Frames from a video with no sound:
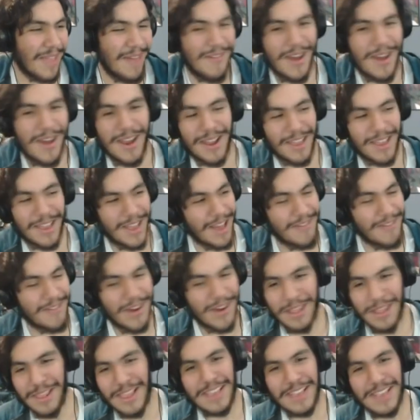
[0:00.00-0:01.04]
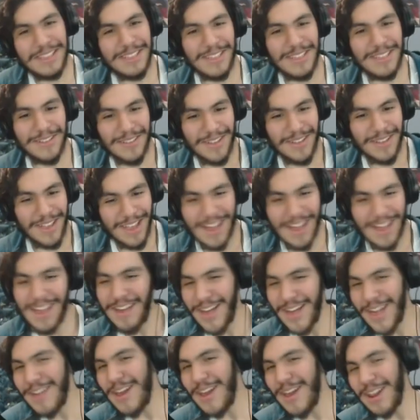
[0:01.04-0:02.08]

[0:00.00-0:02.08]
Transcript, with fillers: I've got a I've got a list of like I,